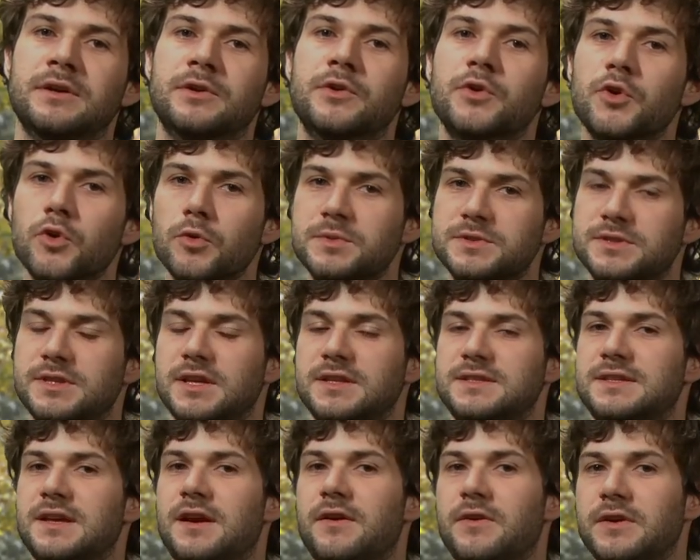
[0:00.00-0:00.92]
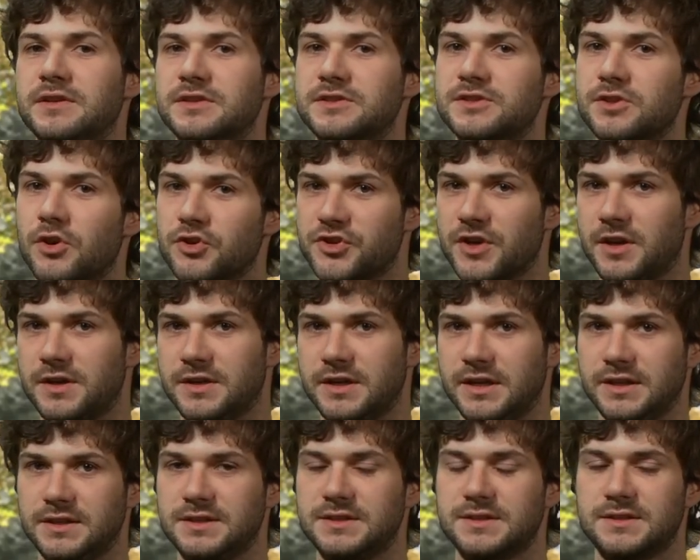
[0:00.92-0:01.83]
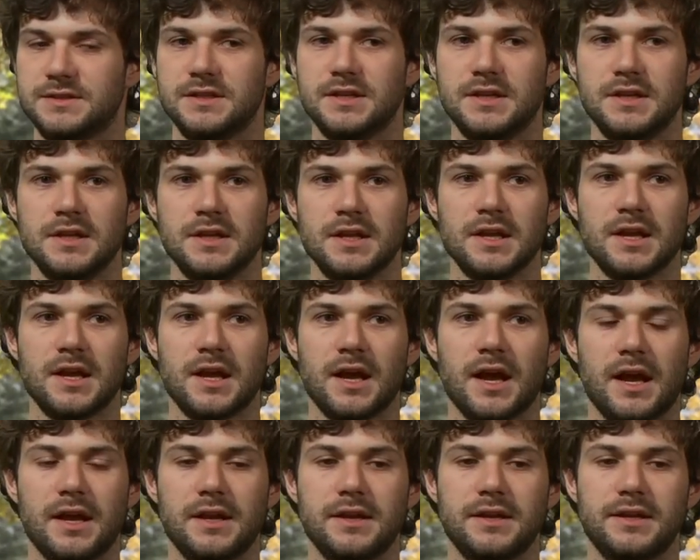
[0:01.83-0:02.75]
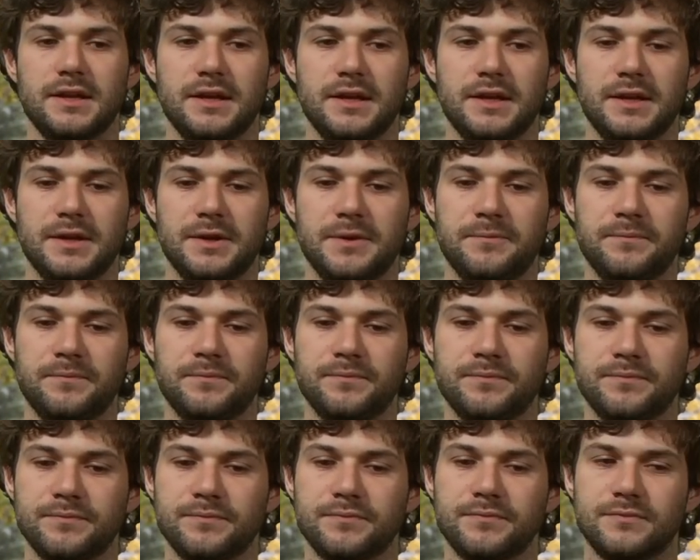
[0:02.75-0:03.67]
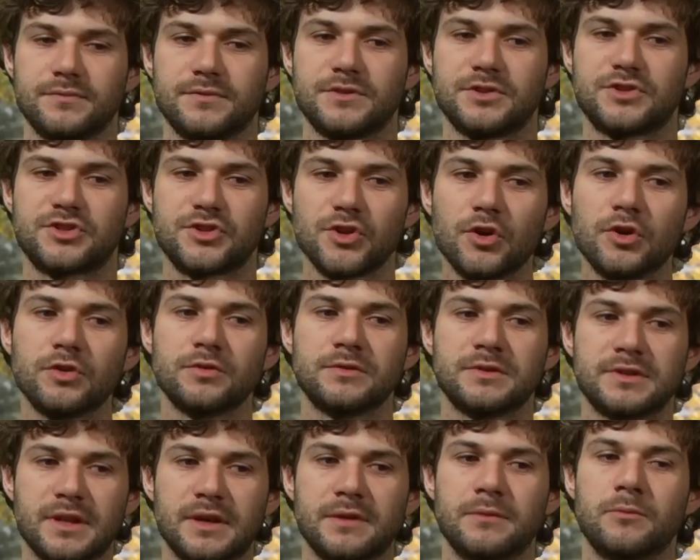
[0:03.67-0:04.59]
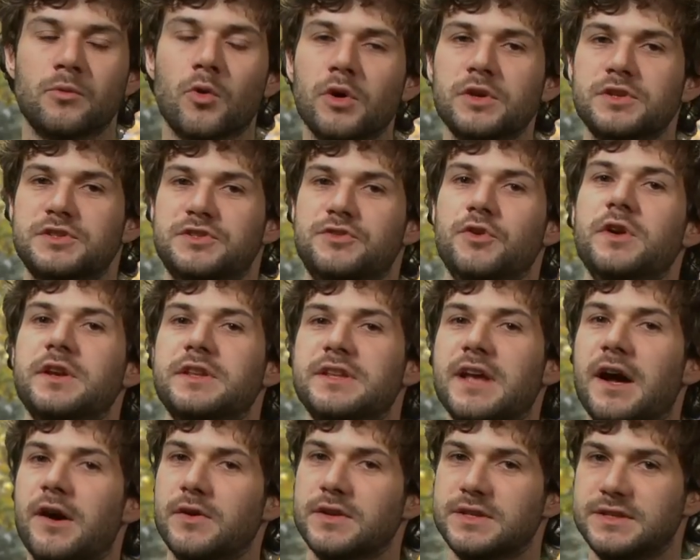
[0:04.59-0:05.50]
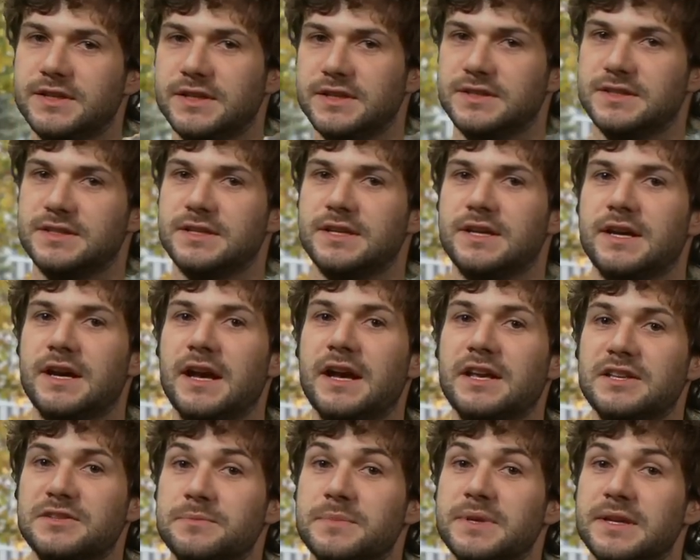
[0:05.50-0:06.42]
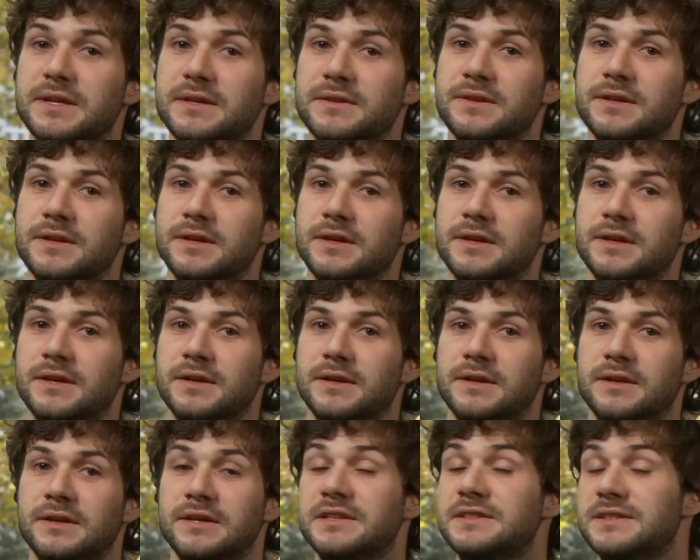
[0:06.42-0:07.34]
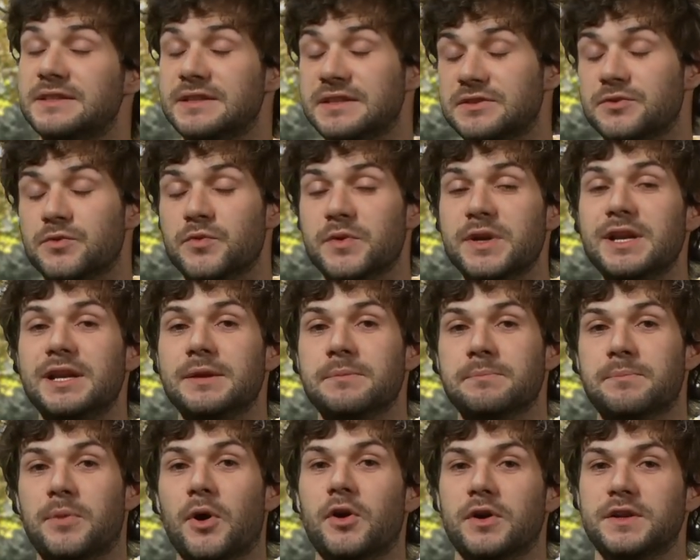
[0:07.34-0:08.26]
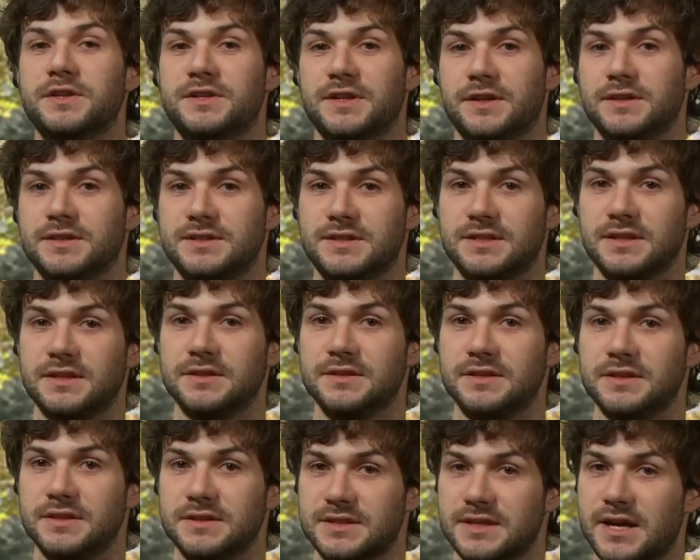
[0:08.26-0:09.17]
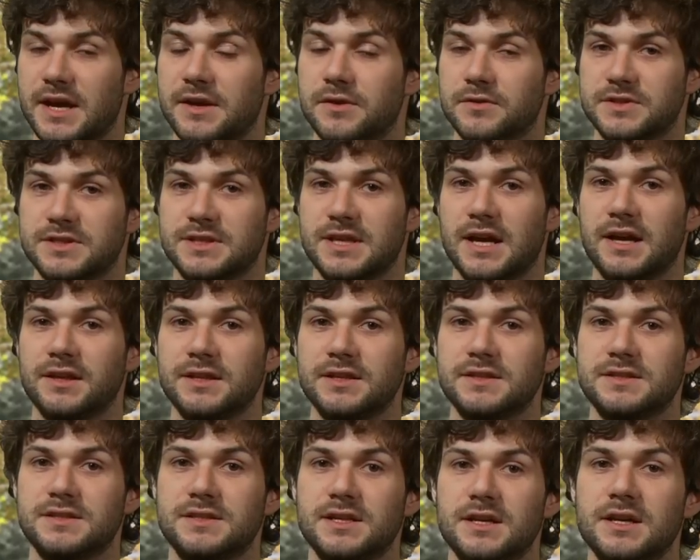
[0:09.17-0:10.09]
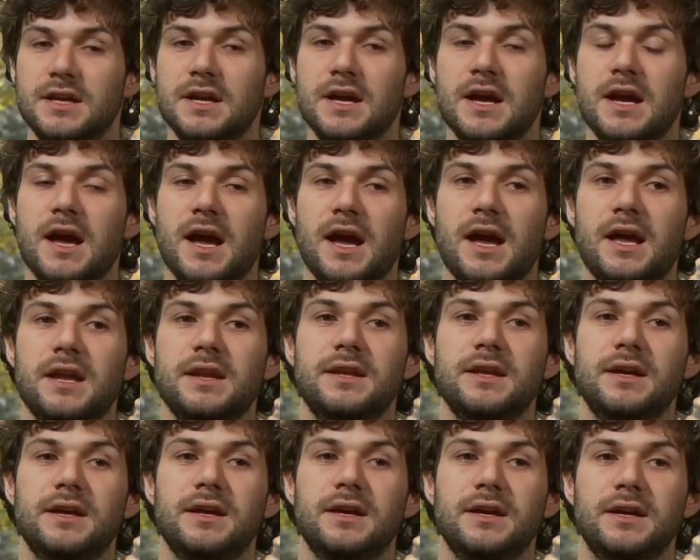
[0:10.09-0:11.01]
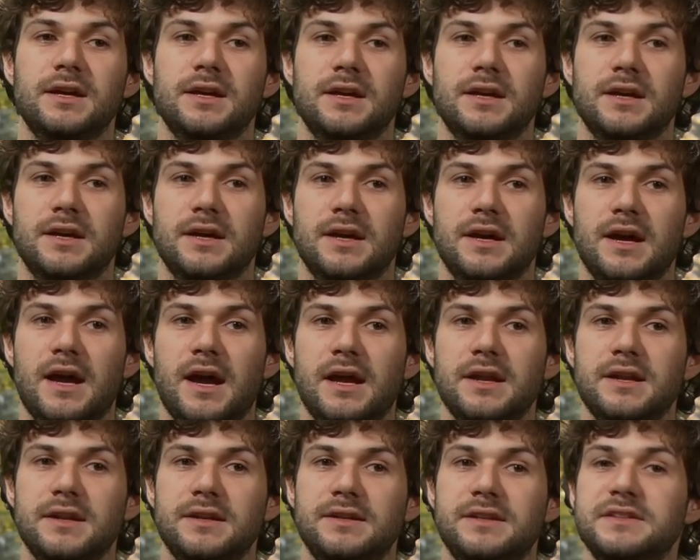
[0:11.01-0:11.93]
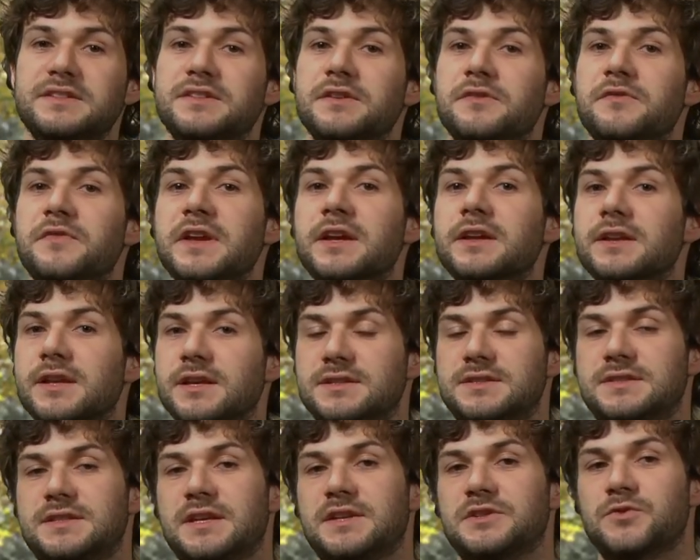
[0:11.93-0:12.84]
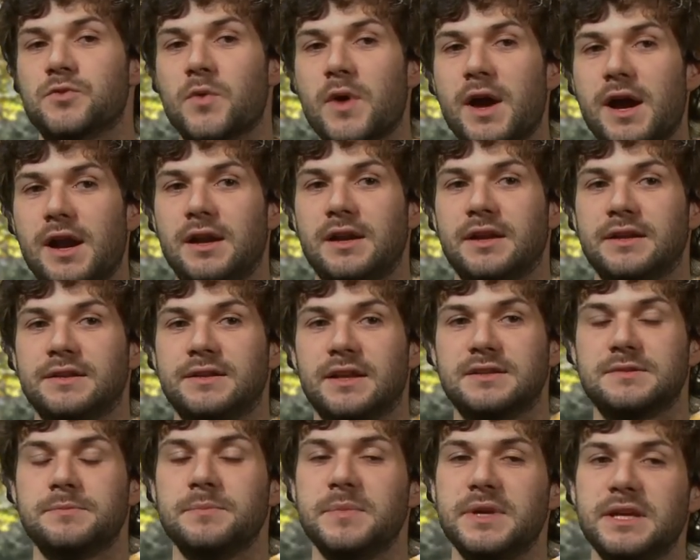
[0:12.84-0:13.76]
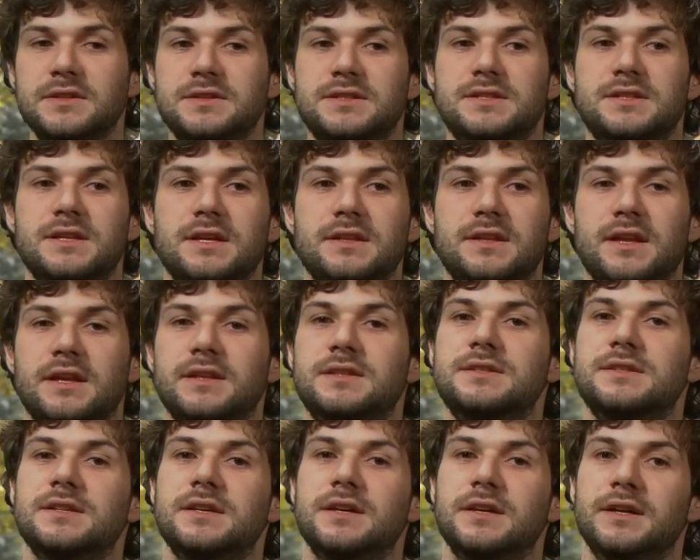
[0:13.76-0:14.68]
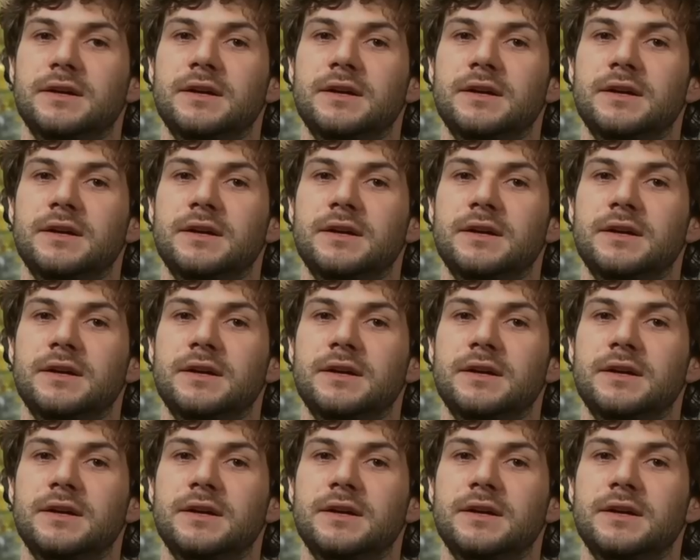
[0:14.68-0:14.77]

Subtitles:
groups that are in social needs. And so the word solidarity it is really important in these kind of studies, and deservingness as well. That means that